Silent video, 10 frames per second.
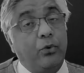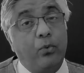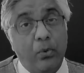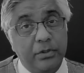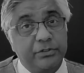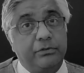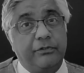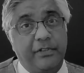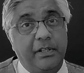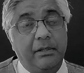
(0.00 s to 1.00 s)
A
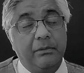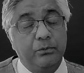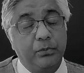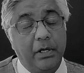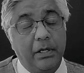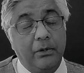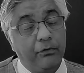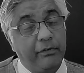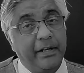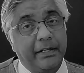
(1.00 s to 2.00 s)
quarter of the
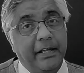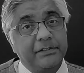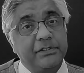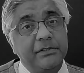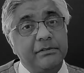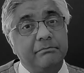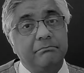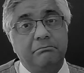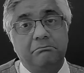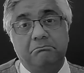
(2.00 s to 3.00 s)
ovarian cancers,
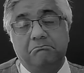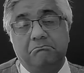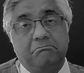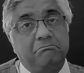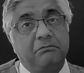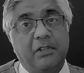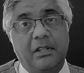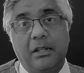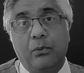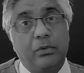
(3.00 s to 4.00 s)

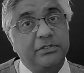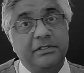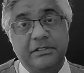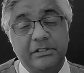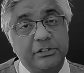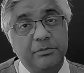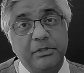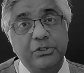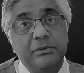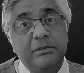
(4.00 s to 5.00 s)
there wasn't a
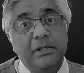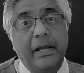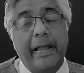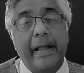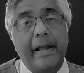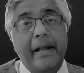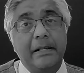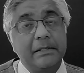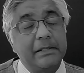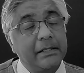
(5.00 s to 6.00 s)
suspicion,
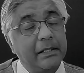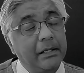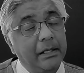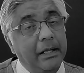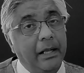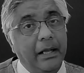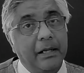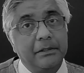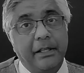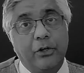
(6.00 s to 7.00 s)
and
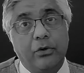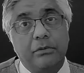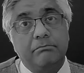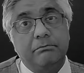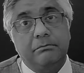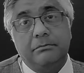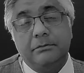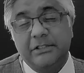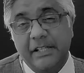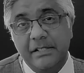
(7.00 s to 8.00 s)
they got
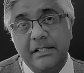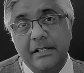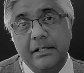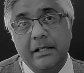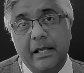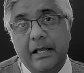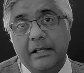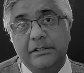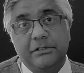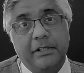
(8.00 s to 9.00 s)
sent in
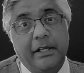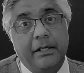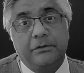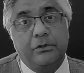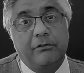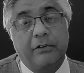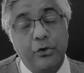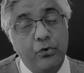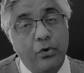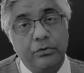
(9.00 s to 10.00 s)
as a sort of
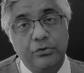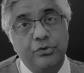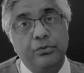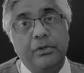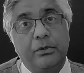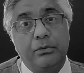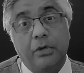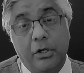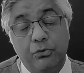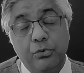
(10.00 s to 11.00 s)
a non-two-week
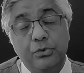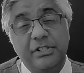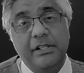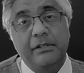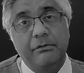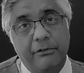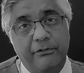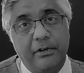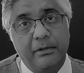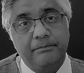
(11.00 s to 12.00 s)
rule, a routine
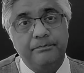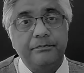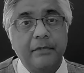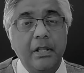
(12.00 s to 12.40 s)
referral.